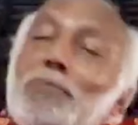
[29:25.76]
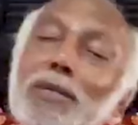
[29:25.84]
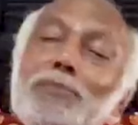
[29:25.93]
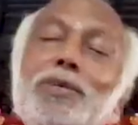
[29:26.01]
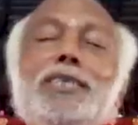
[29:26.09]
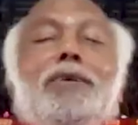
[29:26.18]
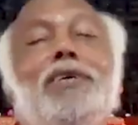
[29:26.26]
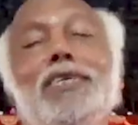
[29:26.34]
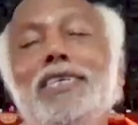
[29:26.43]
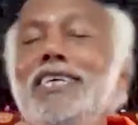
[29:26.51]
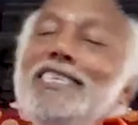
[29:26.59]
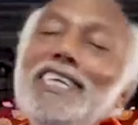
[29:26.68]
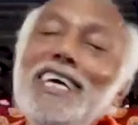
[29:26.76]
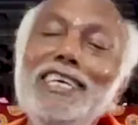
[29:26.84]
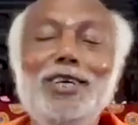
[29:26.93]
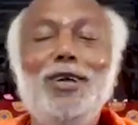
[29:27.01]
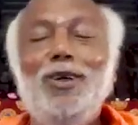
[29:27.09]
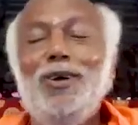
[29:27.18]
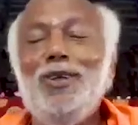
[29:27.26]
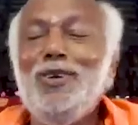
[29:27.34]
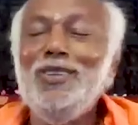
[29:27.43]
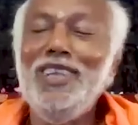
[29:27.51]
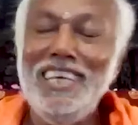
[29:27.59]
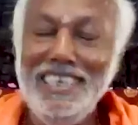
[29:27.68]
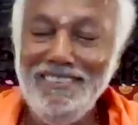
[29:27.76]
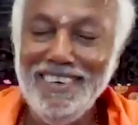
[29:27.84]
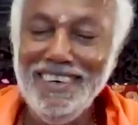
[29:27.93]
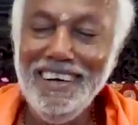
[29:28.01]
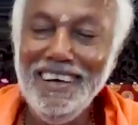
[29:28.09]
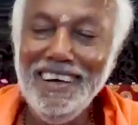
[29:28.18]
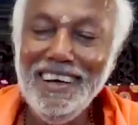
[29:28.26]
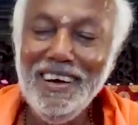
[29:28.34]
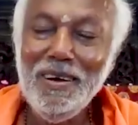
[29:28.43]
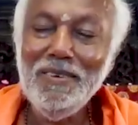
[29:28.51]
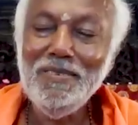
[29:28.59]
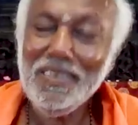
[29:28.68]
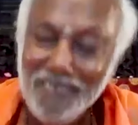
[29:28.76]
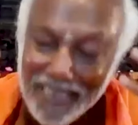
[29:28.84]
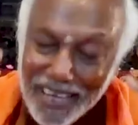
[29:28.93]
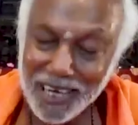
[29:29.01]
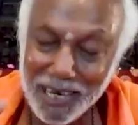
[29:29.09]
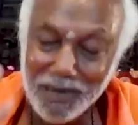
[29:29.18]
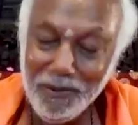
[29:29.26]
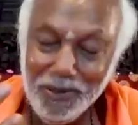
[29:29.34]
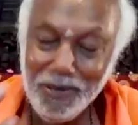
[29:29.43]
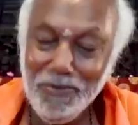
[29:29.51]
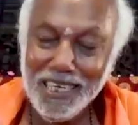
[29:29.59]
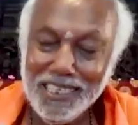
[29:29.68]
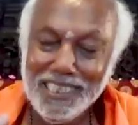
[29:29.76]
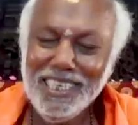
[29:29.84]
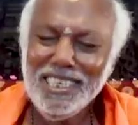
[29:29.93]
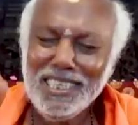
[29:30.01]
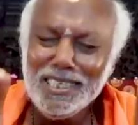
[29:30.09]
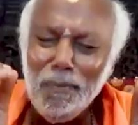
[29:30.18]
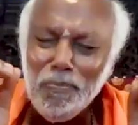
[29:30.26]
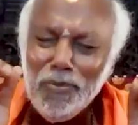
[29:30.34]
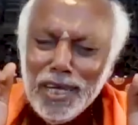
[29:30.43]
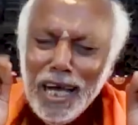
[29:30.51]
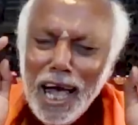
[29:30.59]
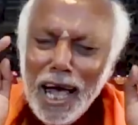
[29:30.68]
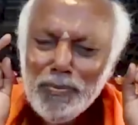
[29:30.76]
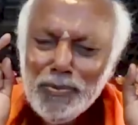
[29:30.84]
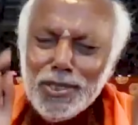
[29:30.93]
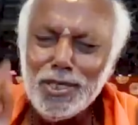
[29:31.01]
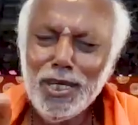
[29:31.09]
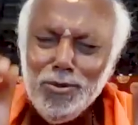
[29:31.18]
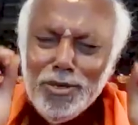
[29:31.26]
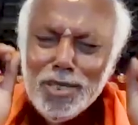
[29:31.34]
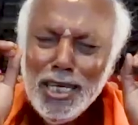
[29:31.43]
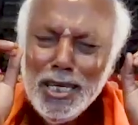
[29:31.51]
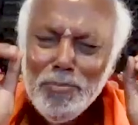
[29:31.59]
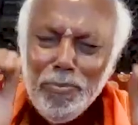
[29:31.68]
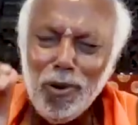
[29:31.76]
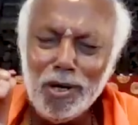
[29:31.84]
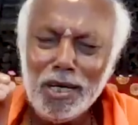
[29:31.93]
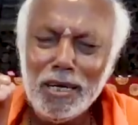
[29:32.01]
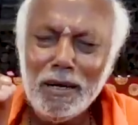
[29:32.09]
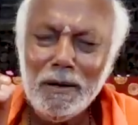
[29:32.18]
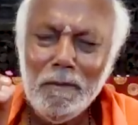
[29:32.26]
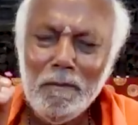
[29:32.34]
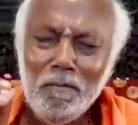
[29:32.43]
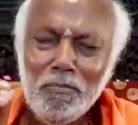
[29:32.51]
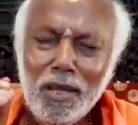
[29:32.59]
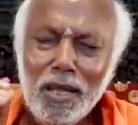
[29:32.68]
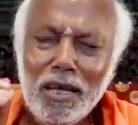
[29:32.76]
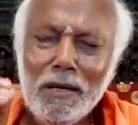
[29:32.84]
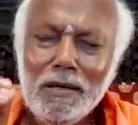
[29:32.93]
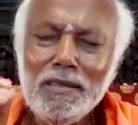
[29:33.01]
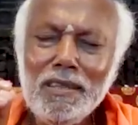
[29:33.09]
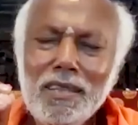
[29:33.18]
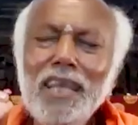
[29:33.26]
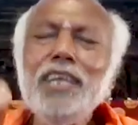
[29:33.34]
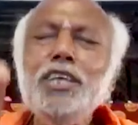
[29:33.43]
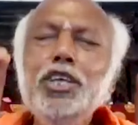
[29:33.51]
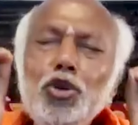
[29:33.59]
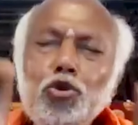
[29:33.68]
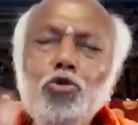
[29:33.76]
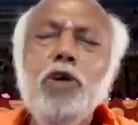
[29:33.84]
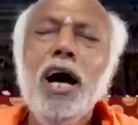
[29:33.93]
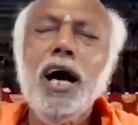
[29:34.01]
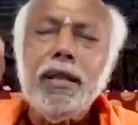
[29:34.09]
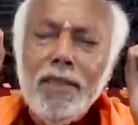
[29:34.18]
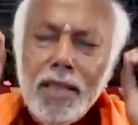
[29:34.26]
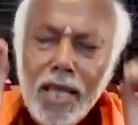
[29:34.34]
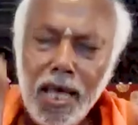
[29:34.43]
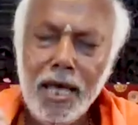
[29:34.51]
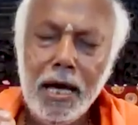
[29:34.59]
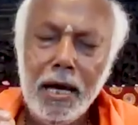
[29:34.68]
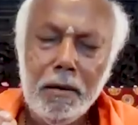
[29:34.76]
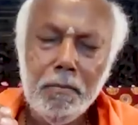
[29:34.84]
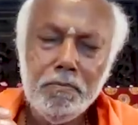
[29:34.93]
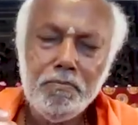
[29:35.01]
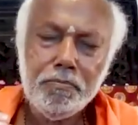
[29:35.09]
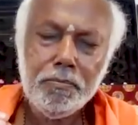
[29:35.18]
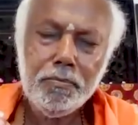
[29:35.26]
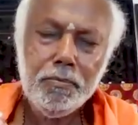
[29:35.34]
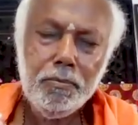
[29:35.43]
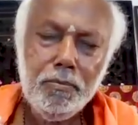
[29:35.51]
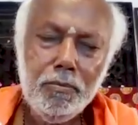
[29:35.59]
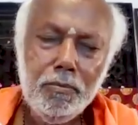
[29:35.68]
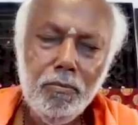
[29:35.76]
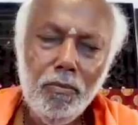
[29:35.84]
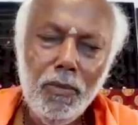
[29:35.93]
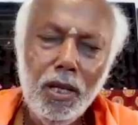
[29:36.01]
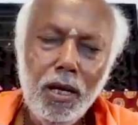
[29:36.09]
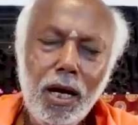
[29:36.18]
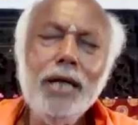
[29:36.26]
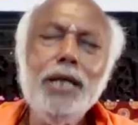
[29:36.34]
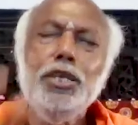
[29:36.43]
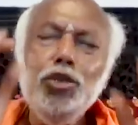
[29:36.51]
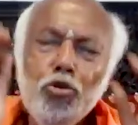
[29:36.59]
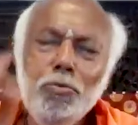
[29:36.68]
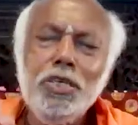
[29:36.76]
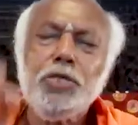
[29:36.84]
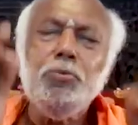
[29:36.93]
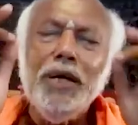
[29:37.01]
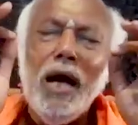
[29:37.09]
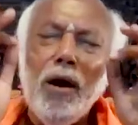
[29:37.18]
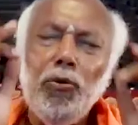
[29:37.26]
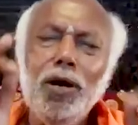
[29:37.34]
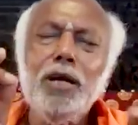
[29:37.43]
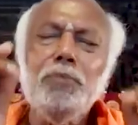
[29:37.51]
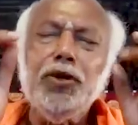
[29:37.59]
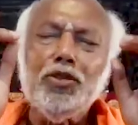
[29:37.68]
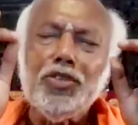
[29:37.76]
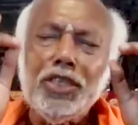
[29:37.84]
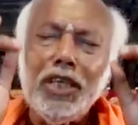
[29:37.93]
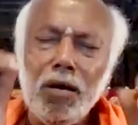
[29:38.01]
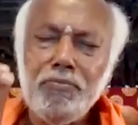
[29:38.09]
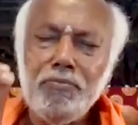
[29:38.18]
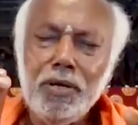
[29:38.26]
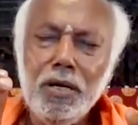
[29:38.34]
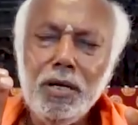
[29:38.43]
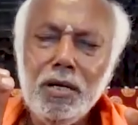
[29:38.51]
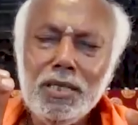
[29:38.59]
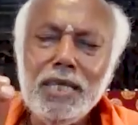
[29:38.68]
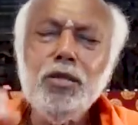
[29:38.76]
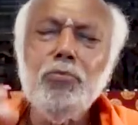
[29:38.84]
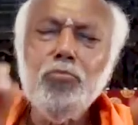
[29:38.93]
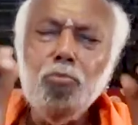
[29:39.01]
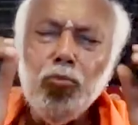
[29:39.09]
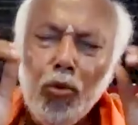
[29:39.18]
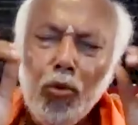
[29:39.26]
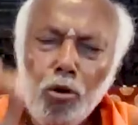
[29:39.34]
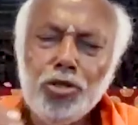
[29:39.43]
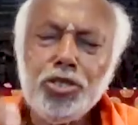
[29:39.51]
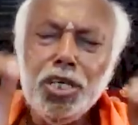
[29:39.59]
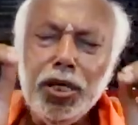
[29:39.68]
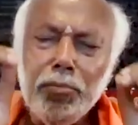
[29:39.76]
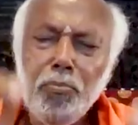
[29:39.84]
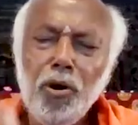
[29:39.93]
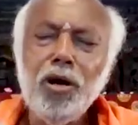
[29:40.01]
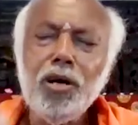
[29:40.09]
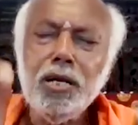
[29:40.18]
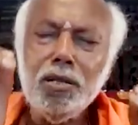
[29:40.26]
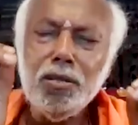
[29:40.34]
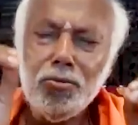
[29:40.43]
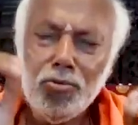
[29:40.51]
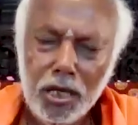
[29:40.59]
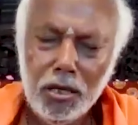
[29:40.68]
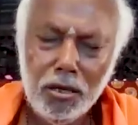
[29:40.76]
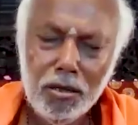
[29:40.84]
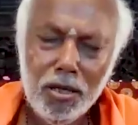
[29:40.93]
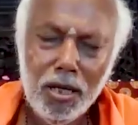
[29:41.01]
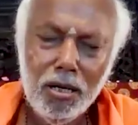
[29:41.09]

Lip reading: sometimes they're 70, 80, 90 also they leave. Just think of it, friends. It is something absolutely important that you are there and you must be aware of yourself. That is the most important thing.